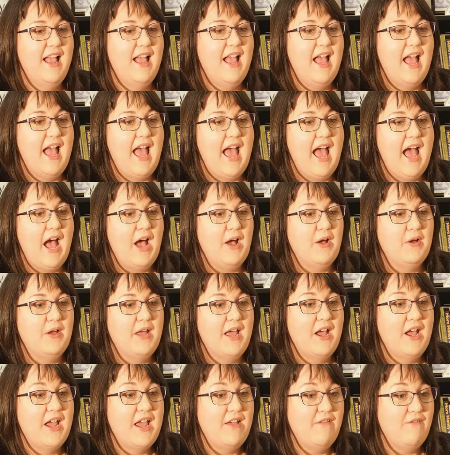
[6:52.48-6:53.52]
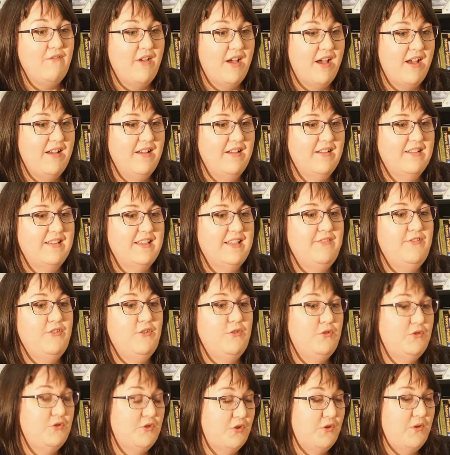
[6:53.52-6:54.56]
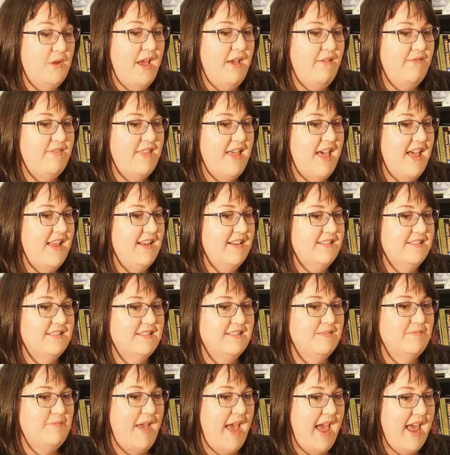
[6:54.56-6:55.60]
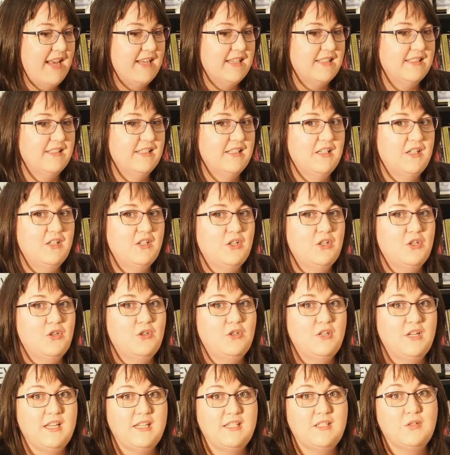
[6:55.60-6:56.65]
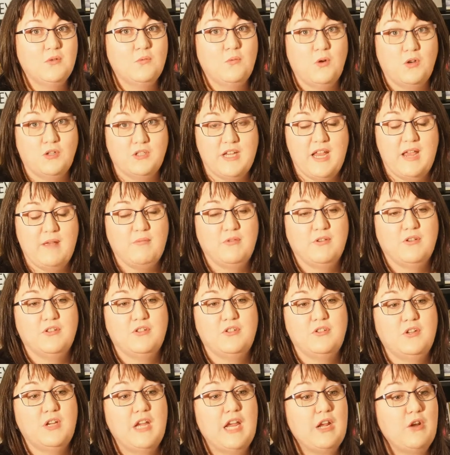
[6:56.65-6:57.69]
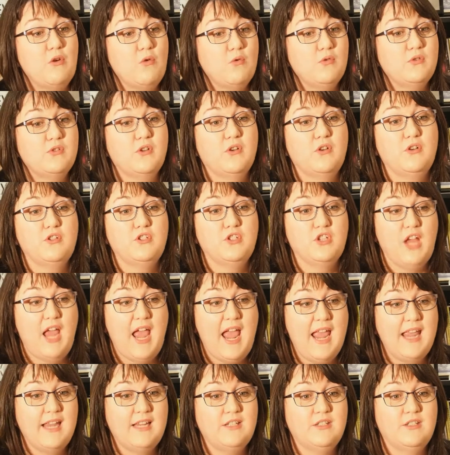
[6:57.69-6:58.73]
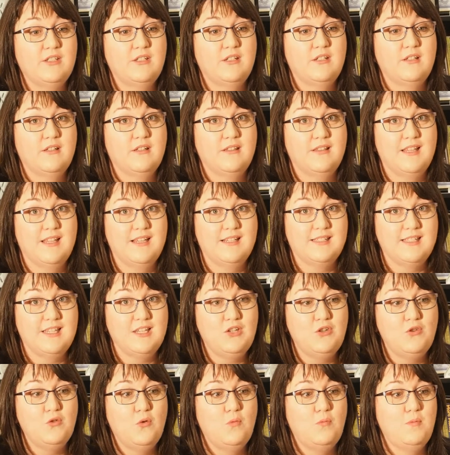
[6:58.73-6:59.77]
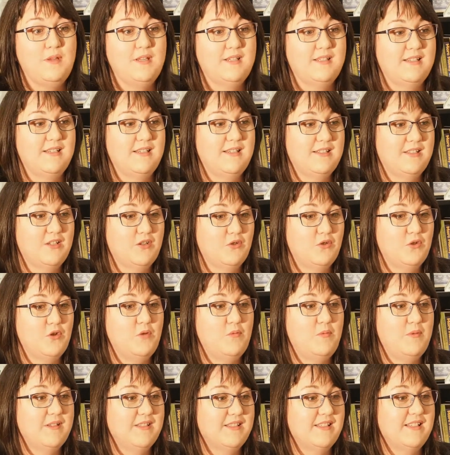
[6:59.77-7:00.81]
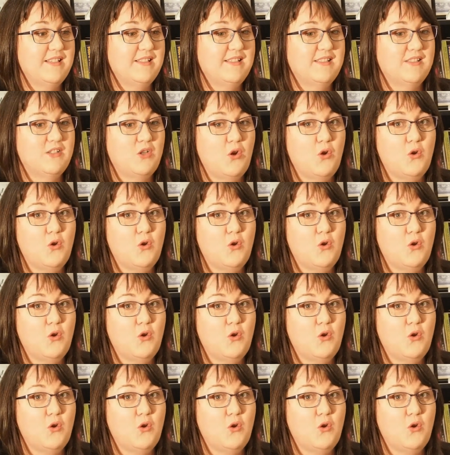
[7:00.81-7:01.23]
However, if you do have that pattern, you need to watch out, because you can also change things in your business, your new business, so